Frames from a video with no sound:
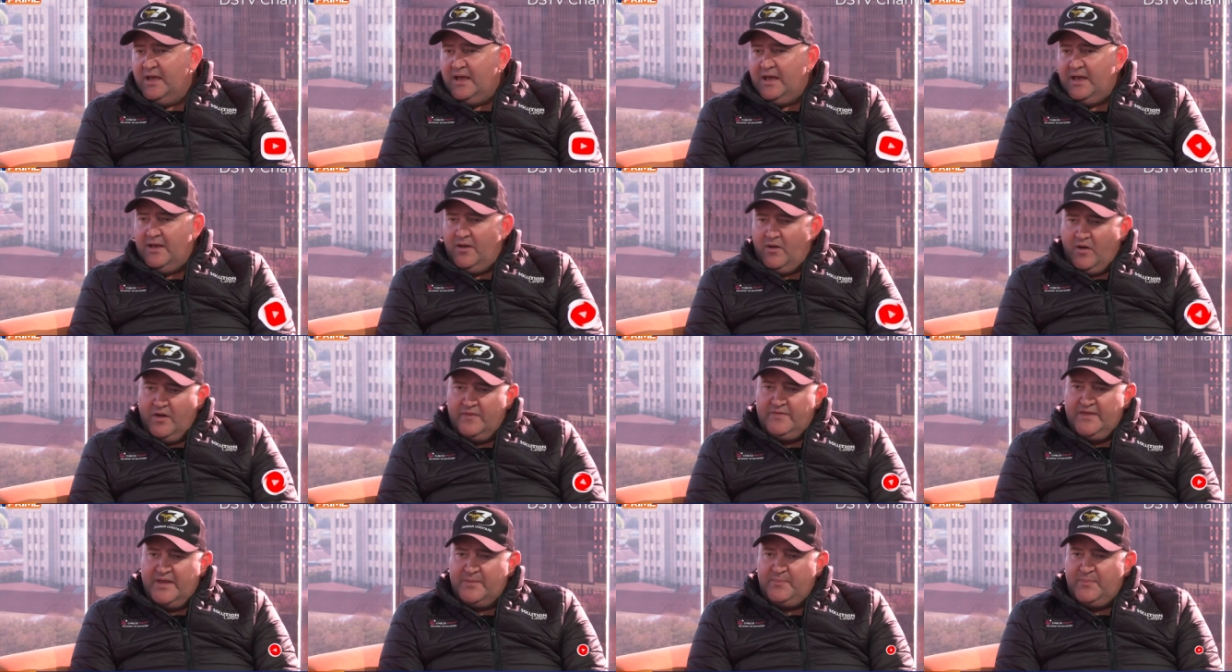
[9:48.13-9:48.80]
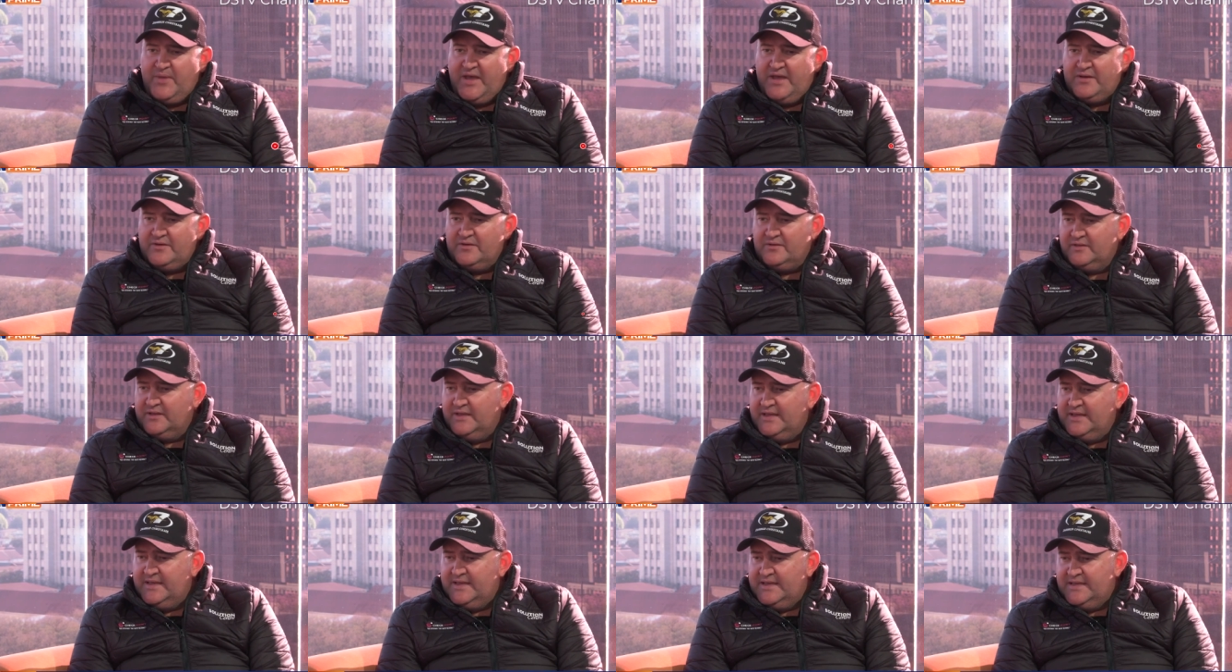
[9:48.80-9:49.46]
Uh, on that
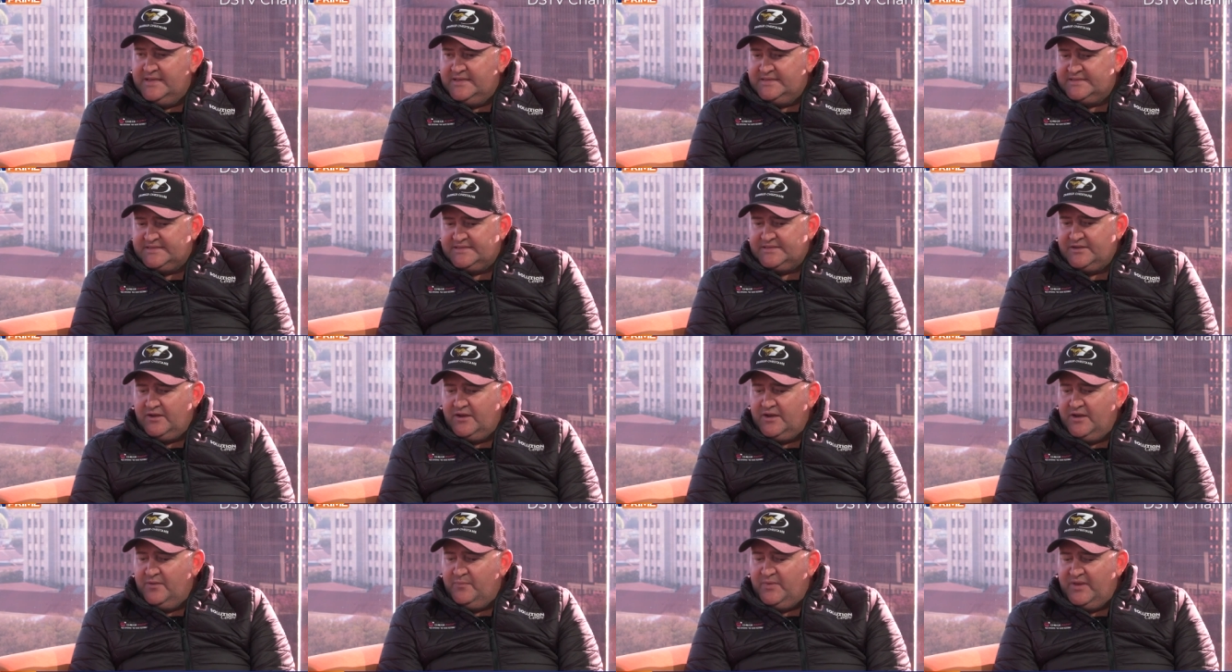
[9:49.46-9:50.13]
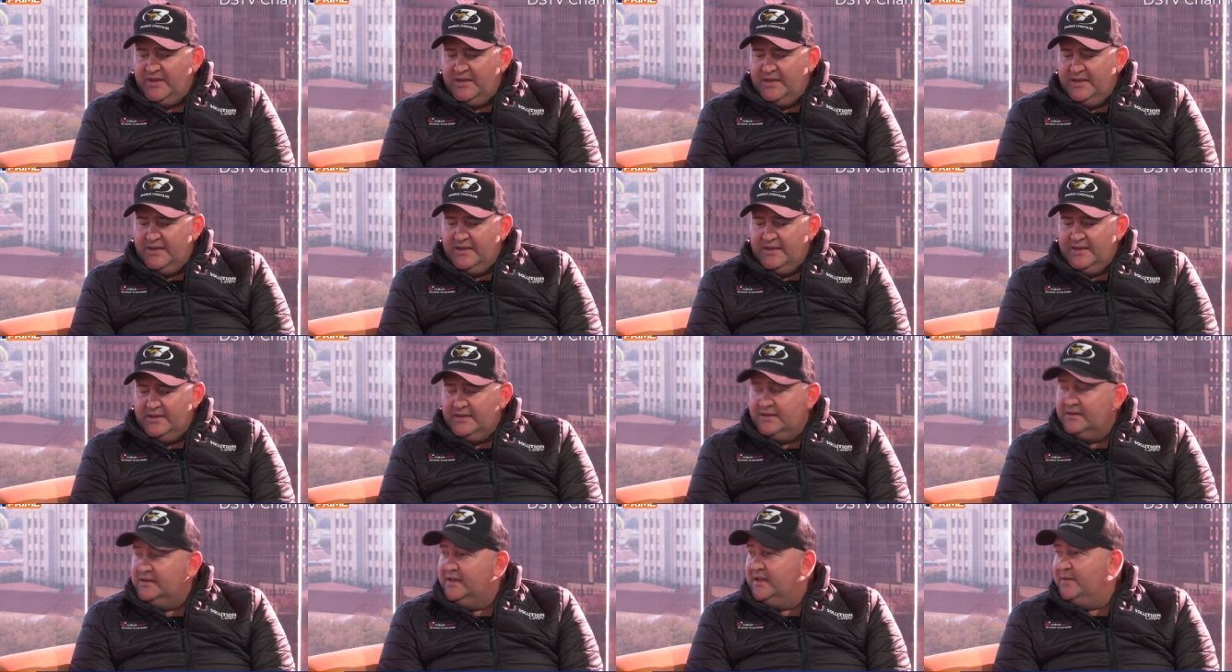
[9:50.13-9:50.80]
panel is going to
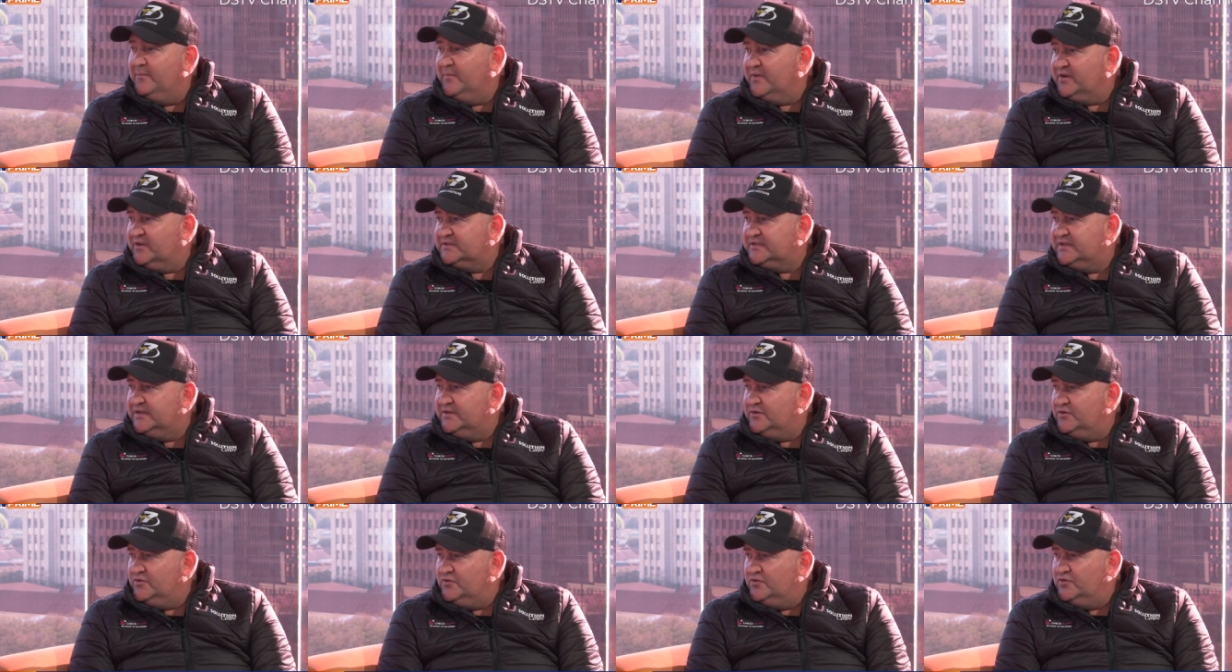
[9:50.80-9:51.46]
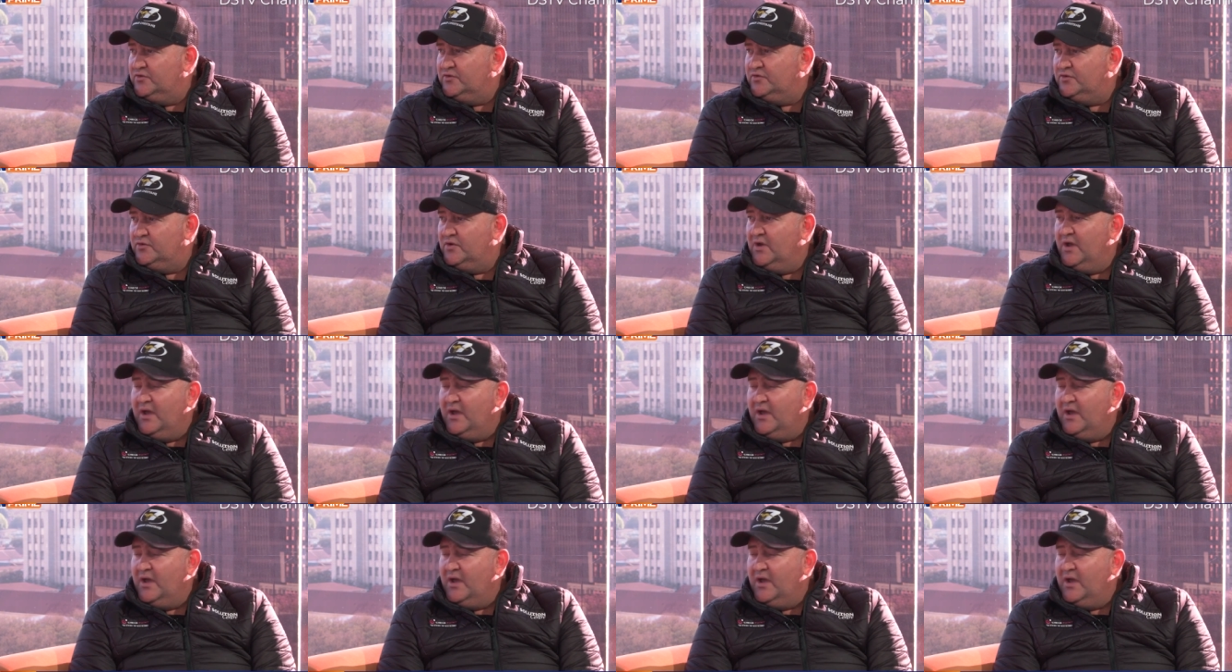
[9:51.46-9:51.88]
be Liam Middleton, who